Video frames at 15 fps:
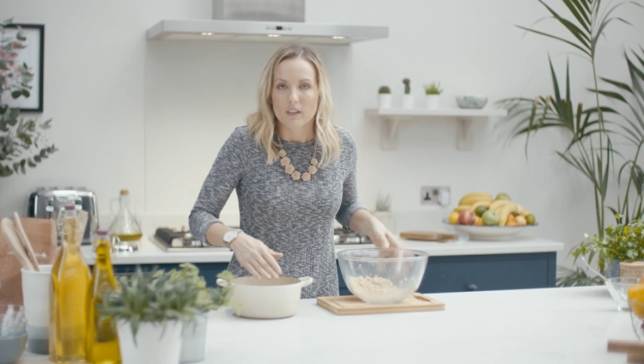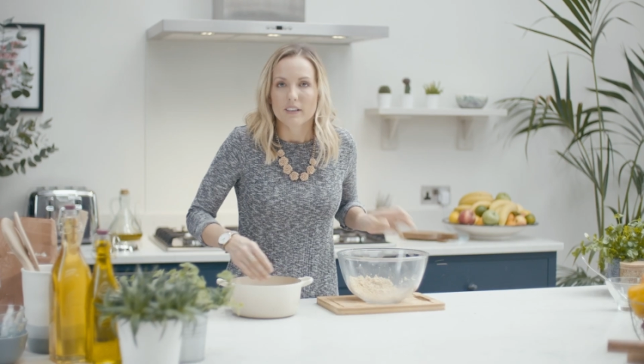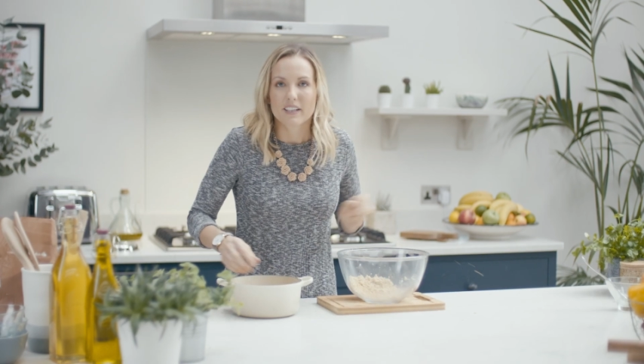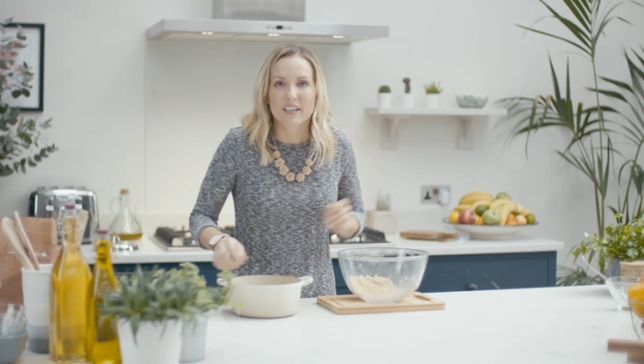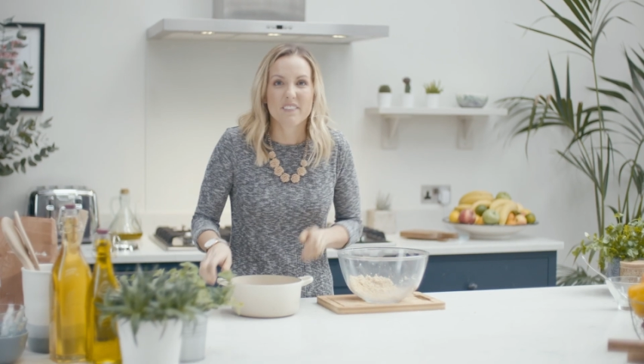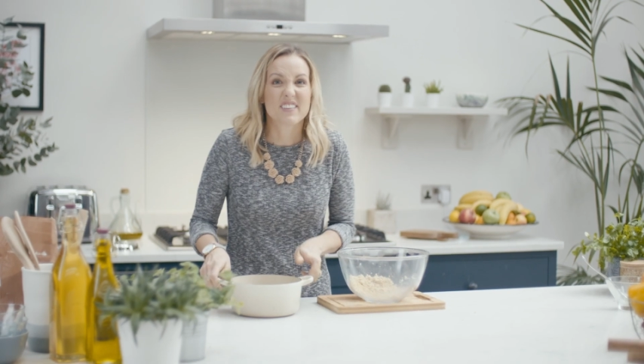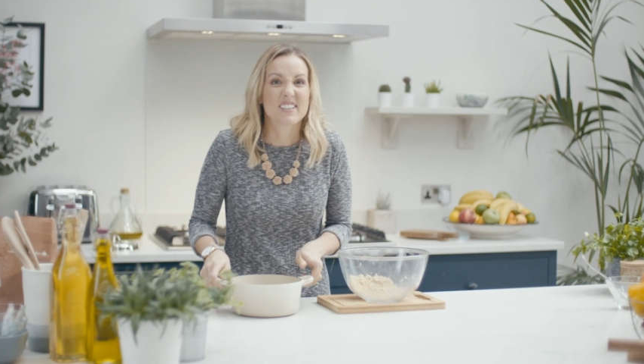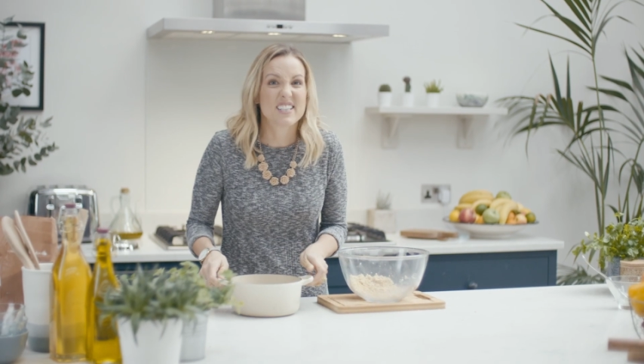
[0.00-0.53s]

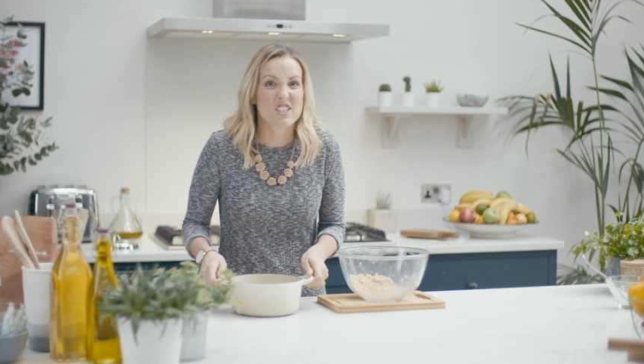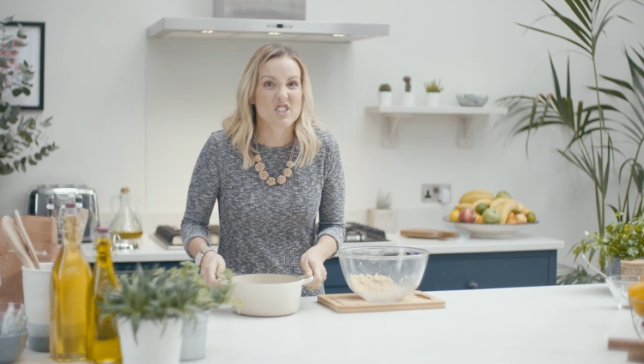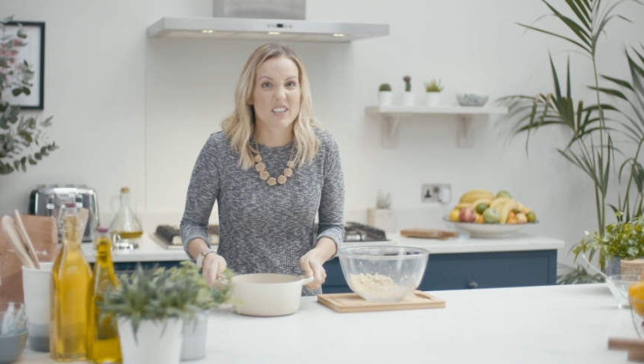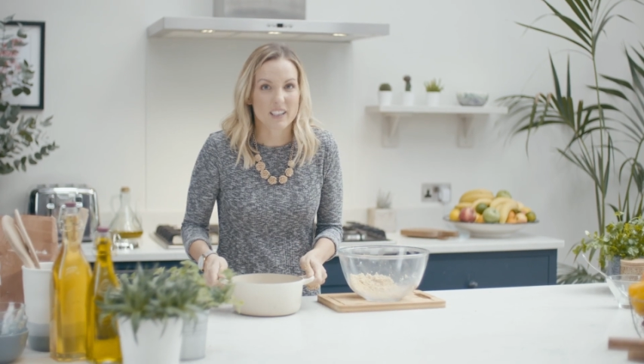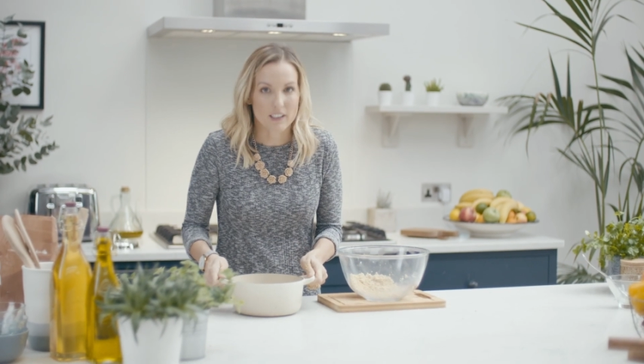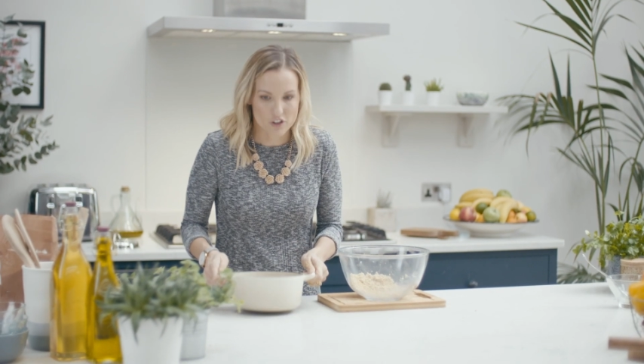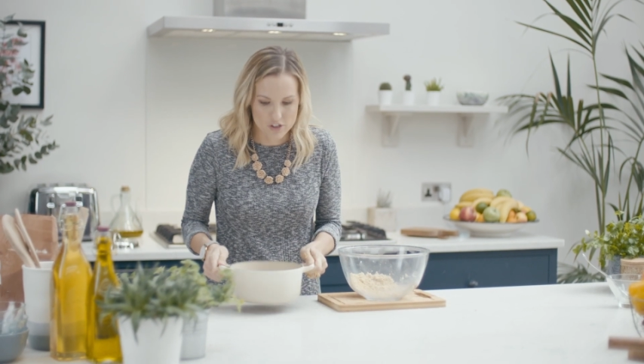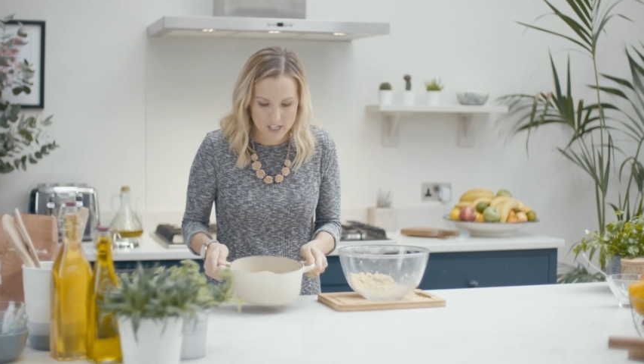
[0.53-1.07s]
Give the dish a
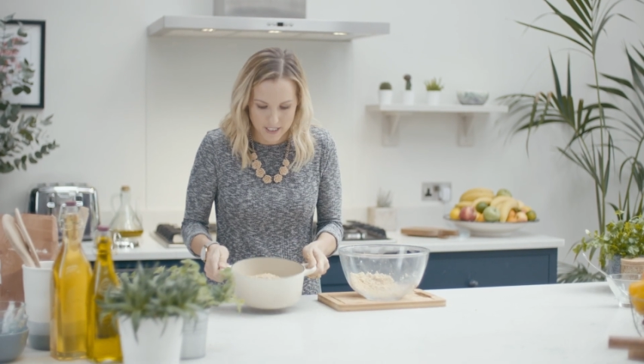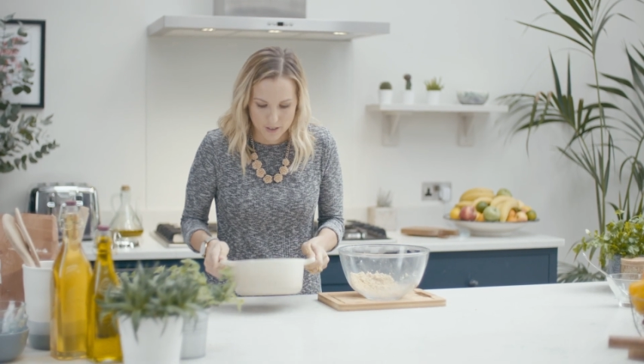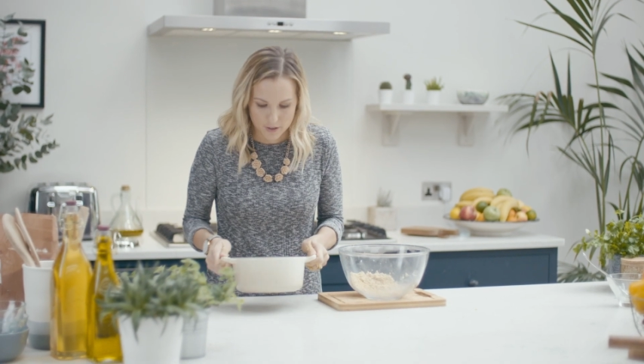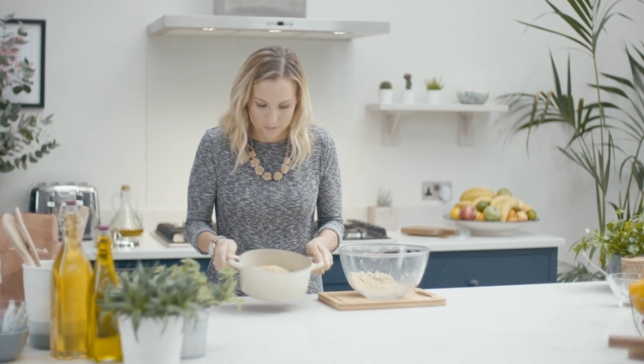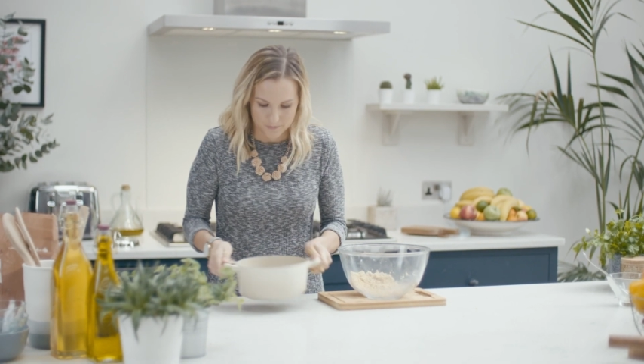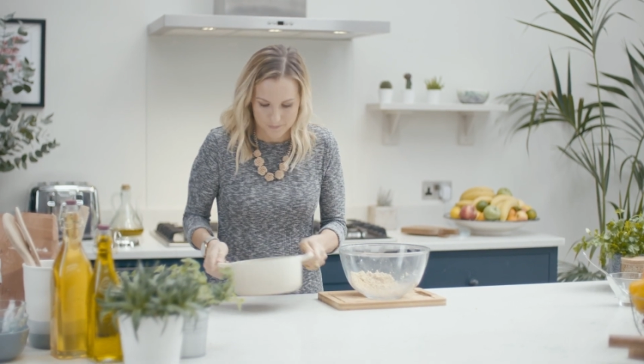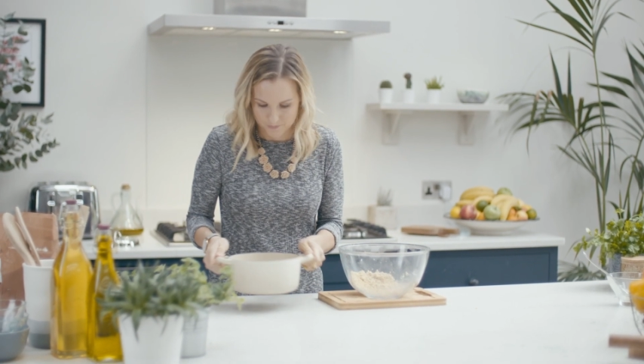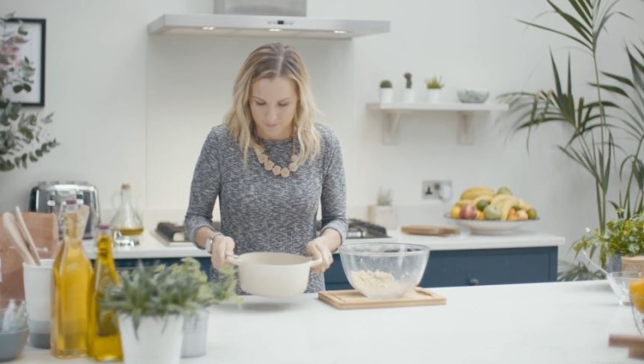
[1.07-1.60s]
little shake
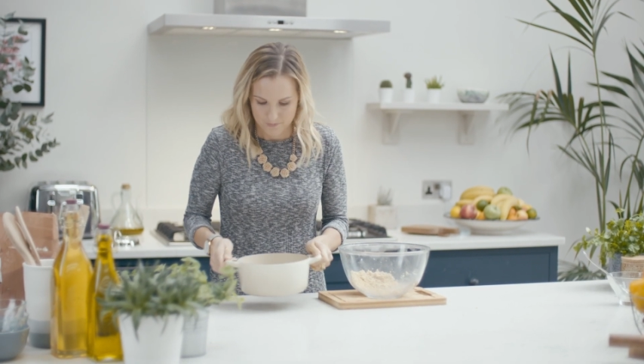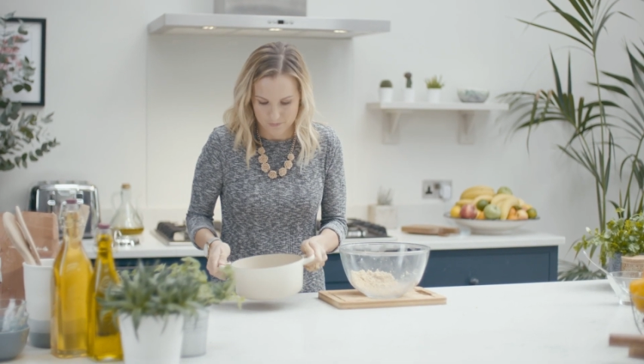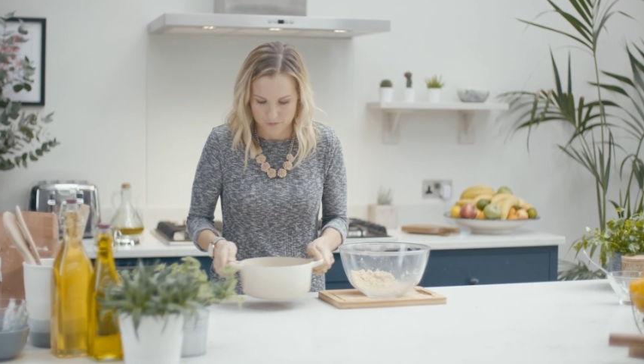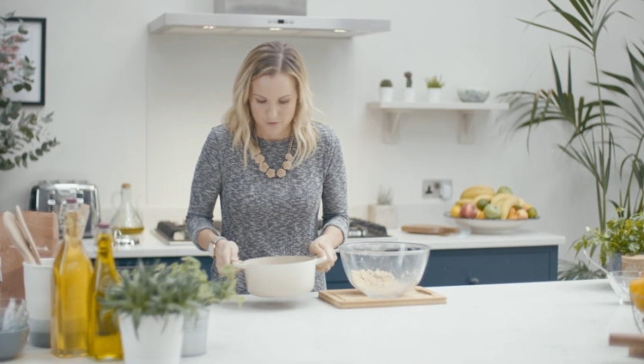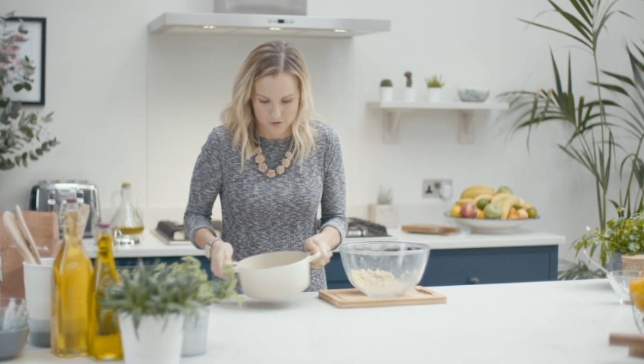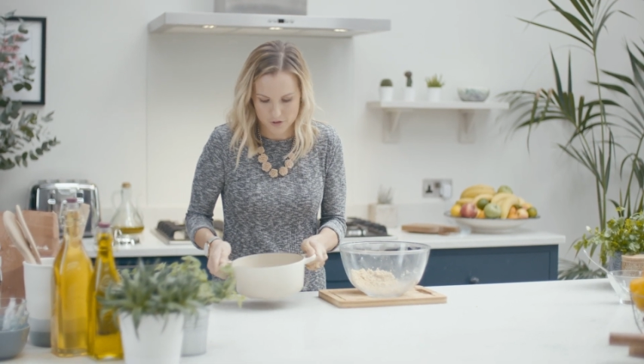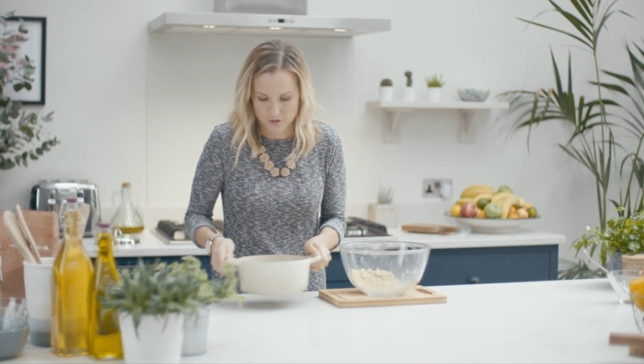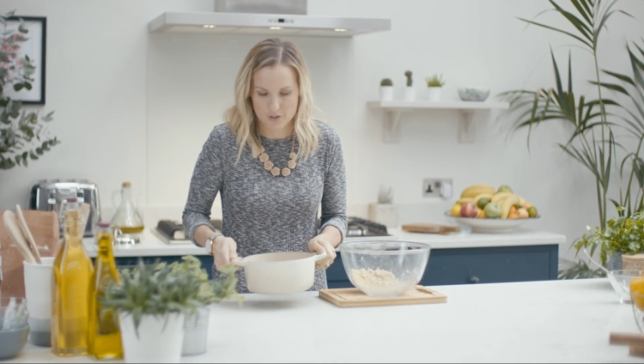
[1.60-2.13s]

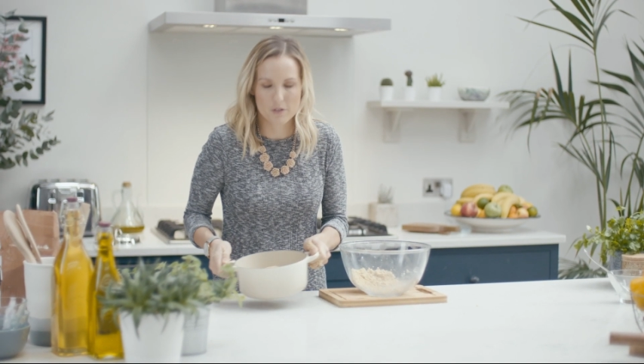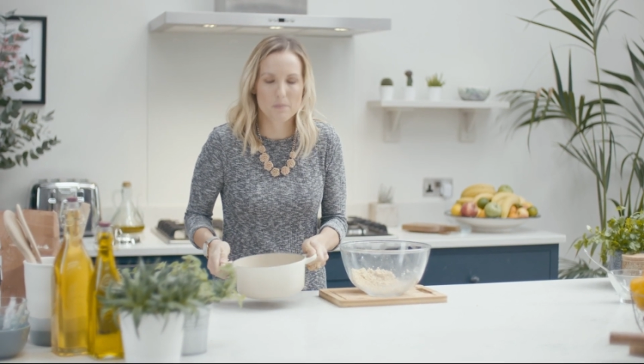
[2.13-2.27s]
just